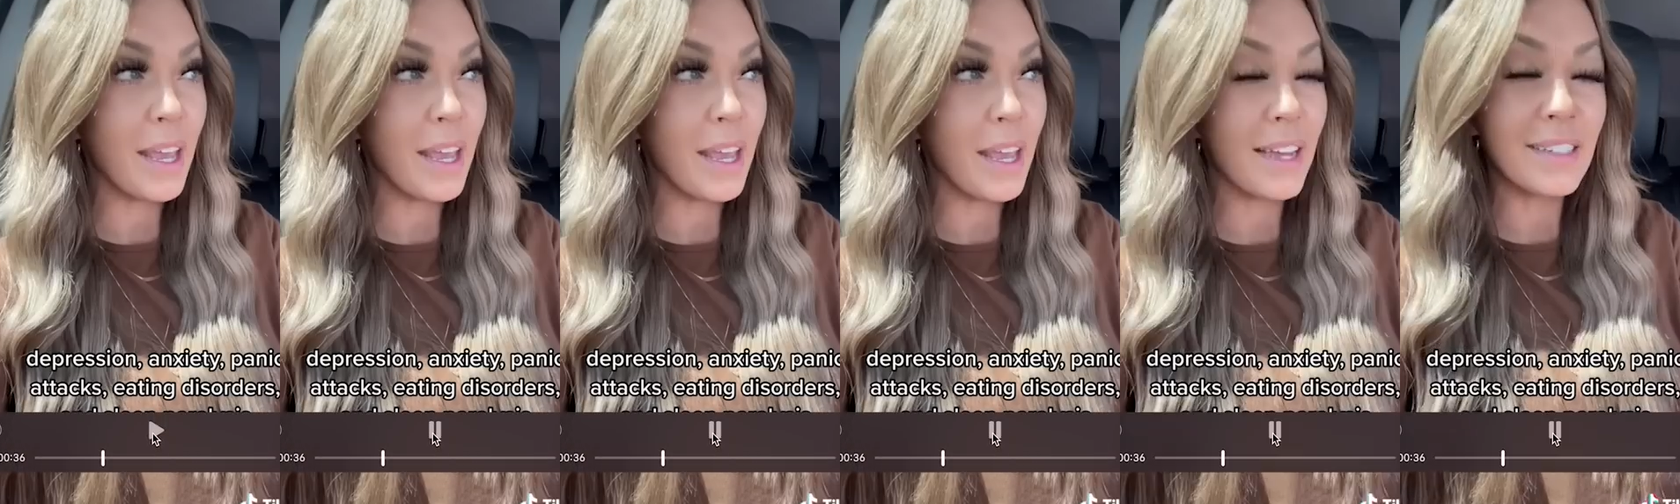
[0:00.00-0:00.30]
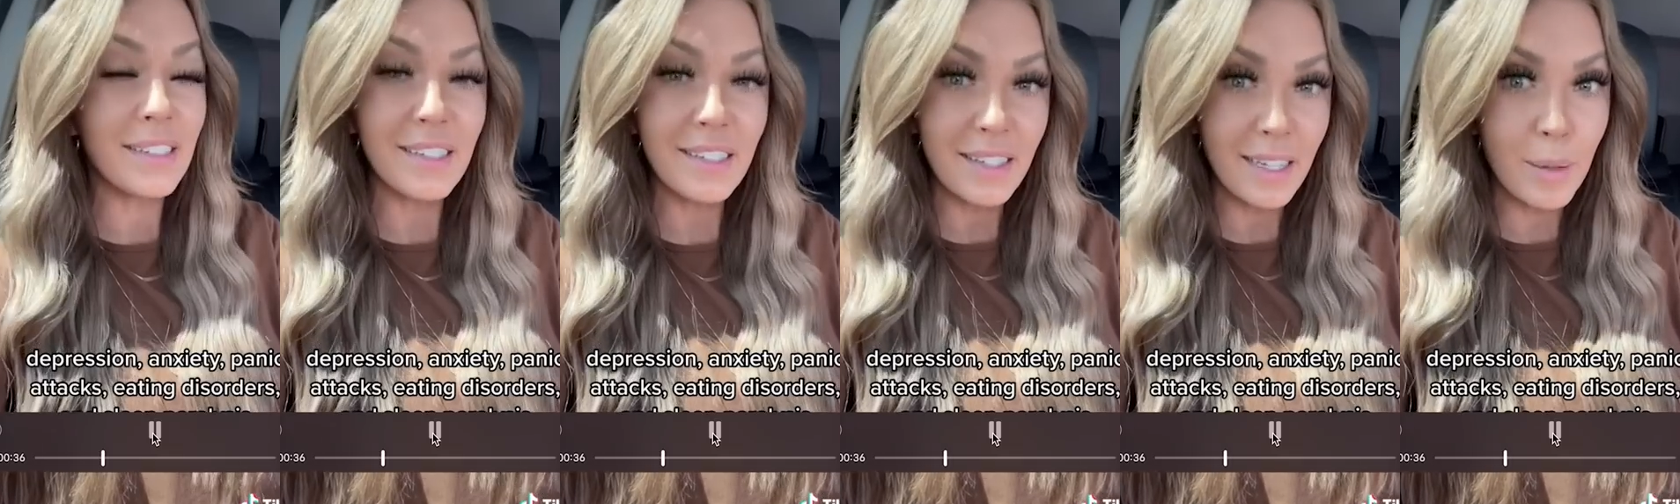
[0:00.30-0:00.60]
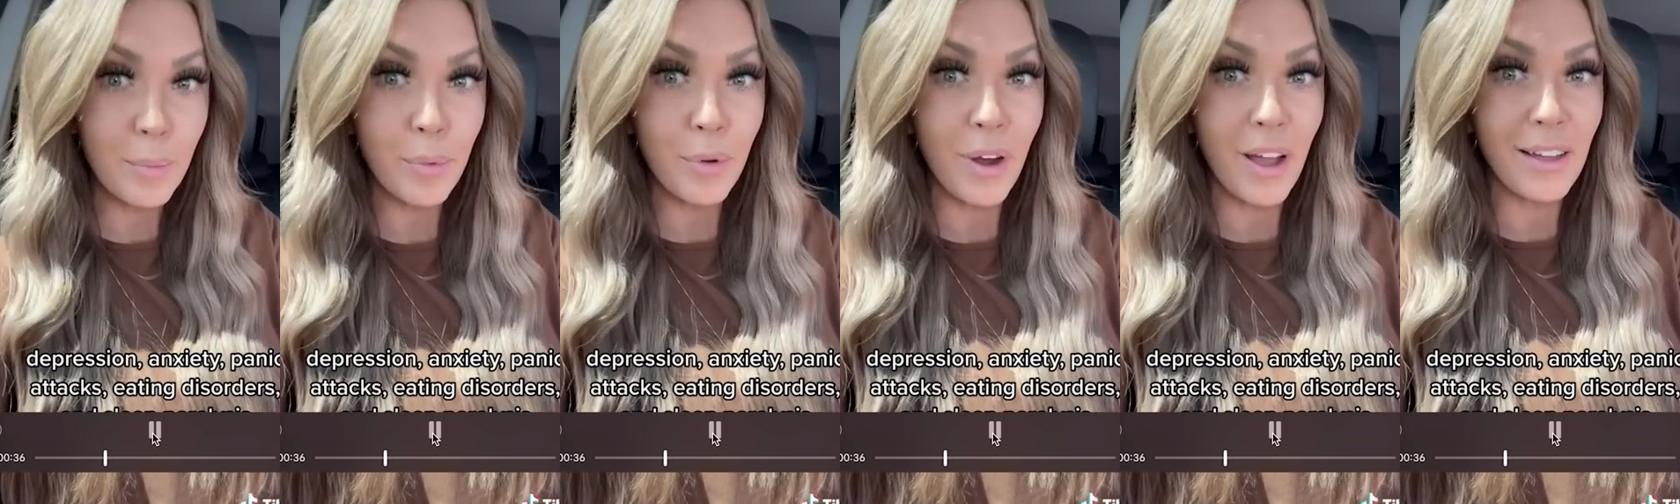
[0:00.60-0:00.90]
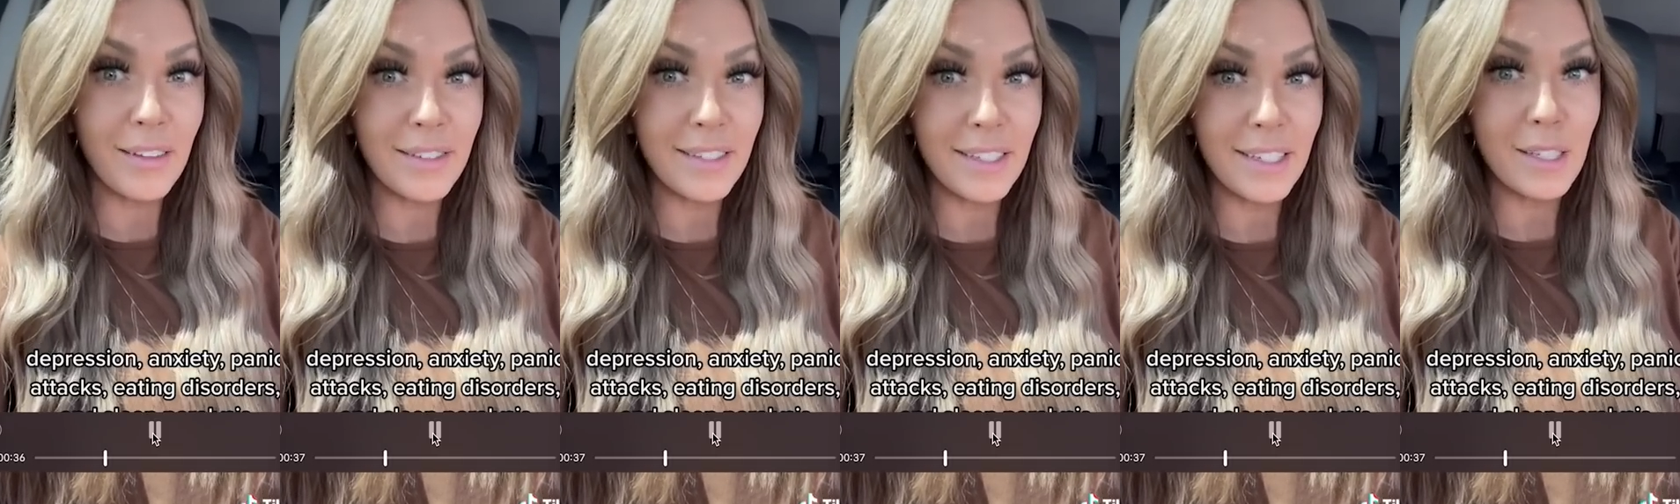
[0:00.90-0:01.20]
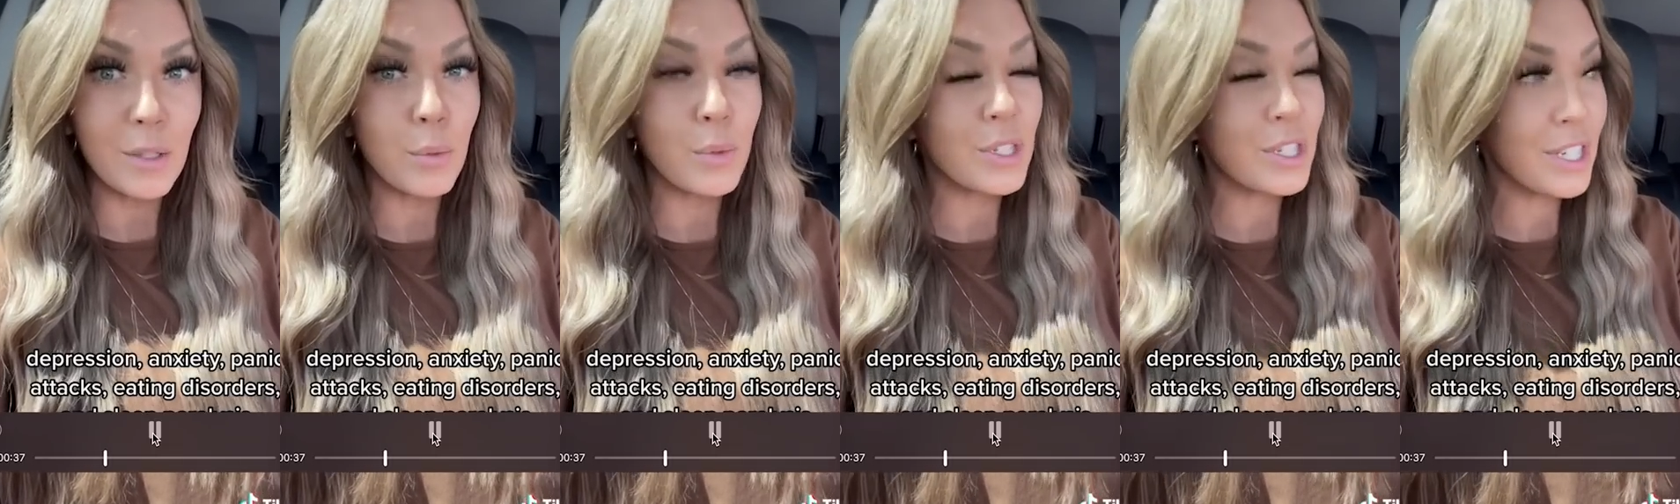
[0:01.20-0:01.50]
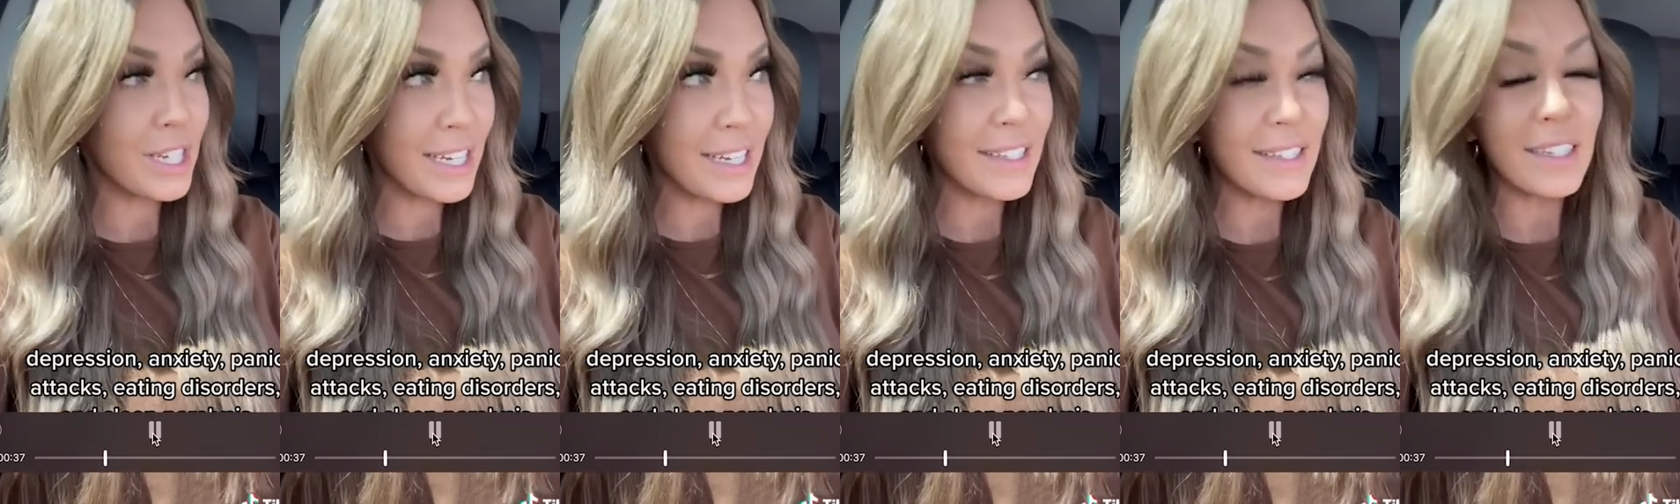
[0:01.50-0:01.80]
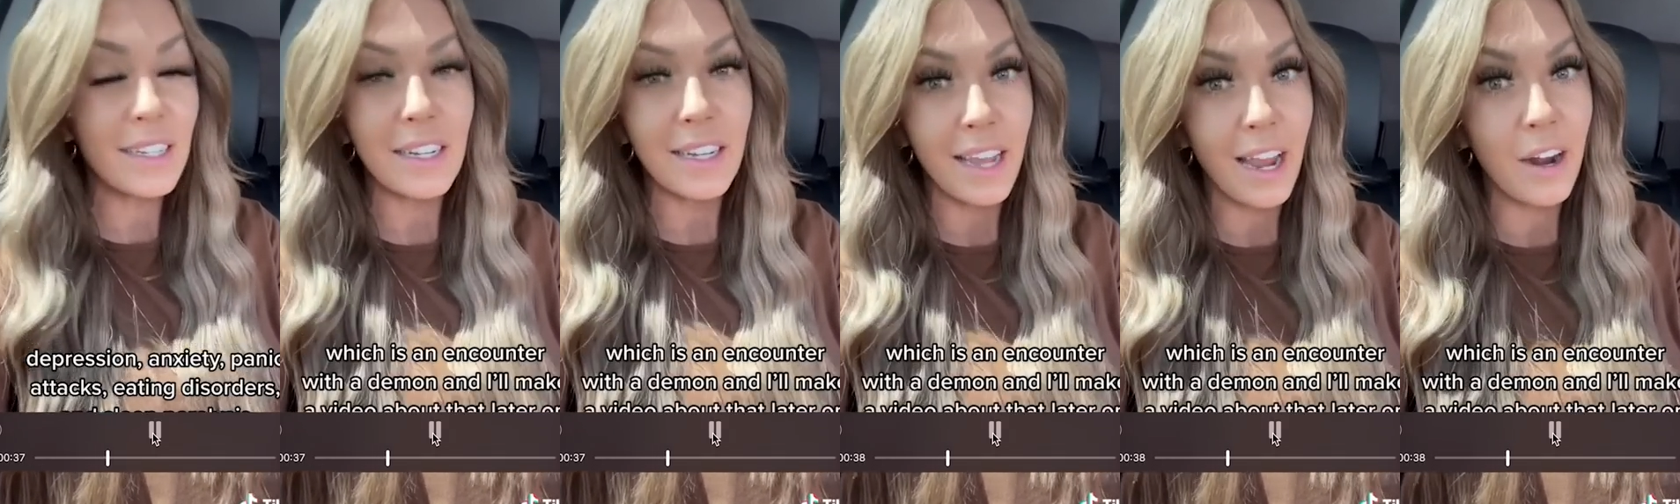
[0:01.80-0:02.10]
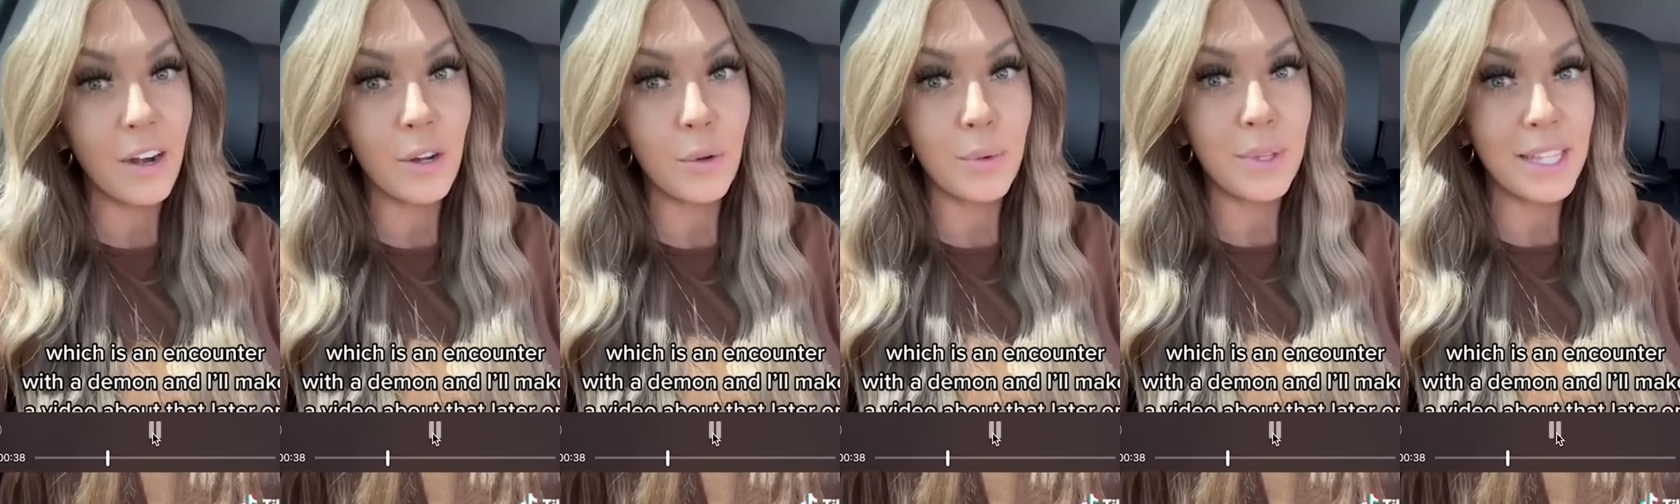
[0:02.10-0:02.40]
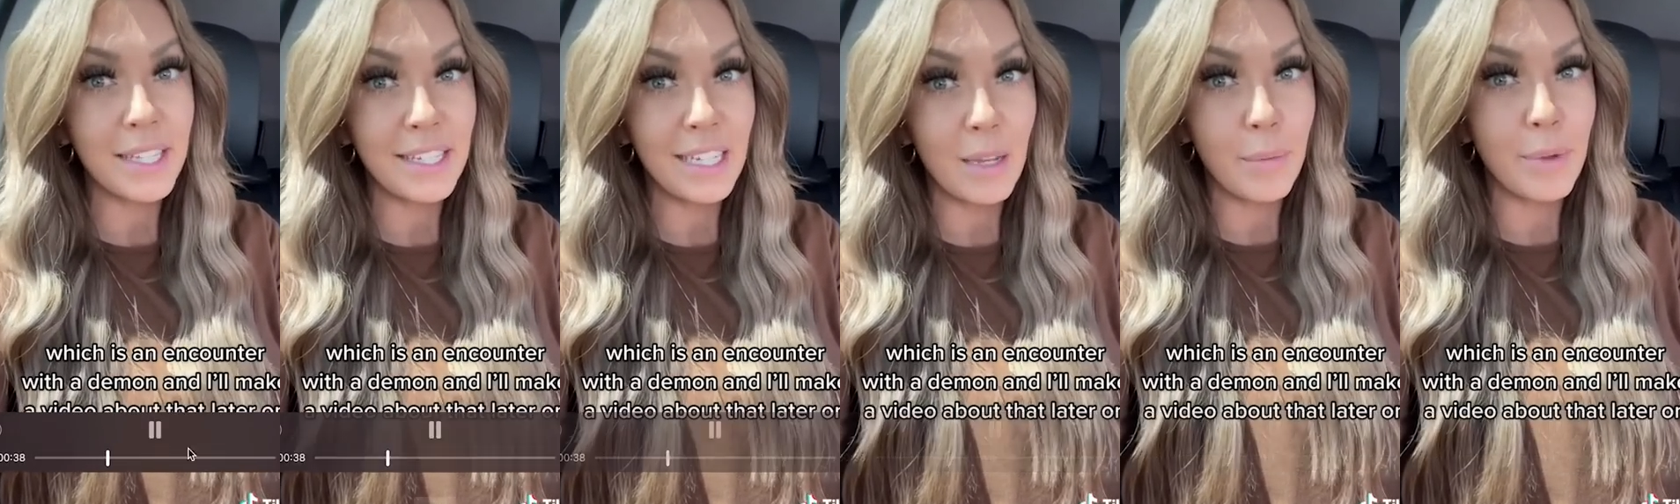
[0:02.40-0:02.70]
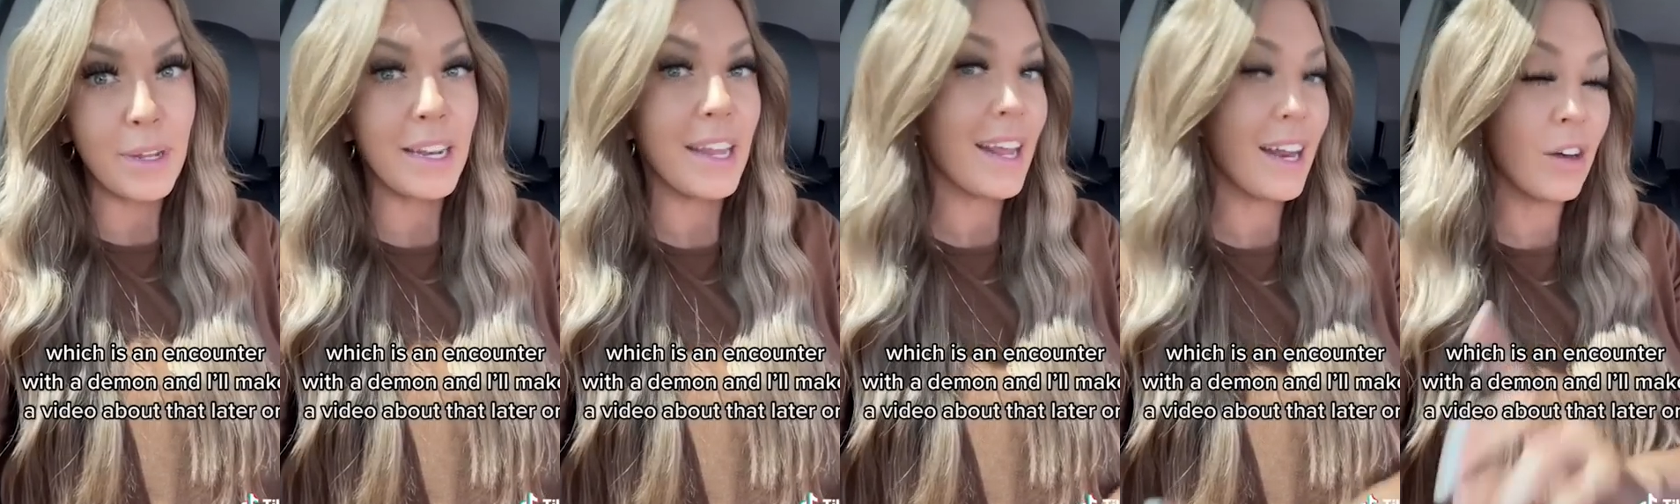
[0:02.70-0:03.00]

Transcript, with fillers: and sleep paralysis, which is an encounter with a demon,